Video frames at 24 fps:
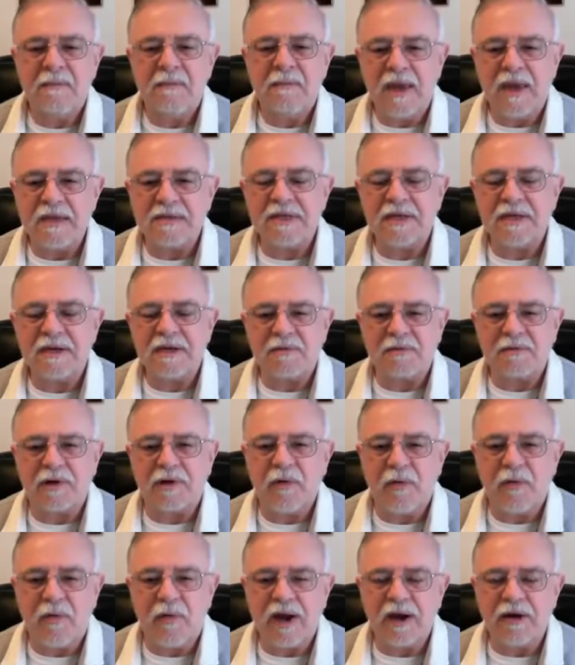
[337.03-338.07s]
basic
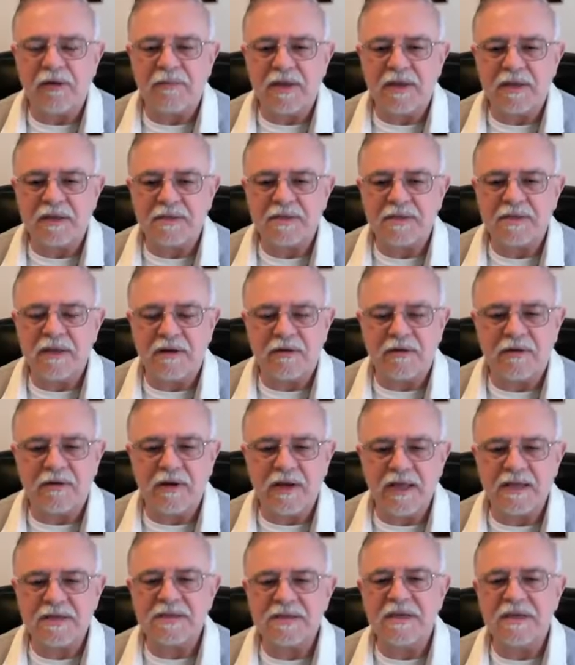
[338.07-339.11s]
requirements that are
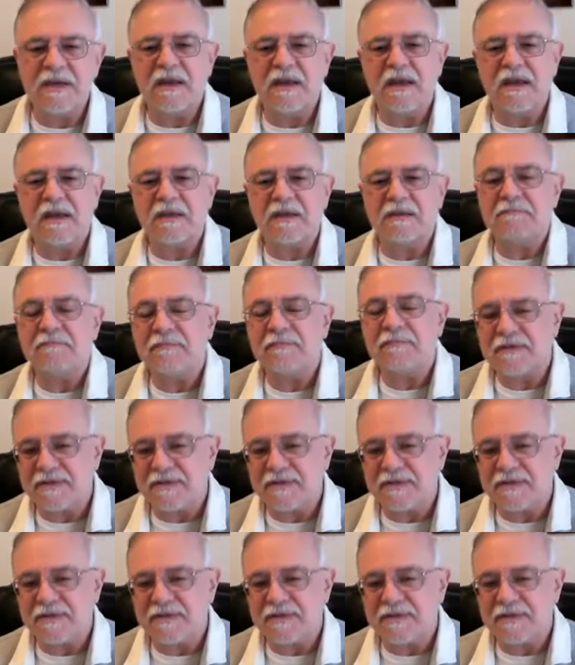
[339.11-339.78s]
listed in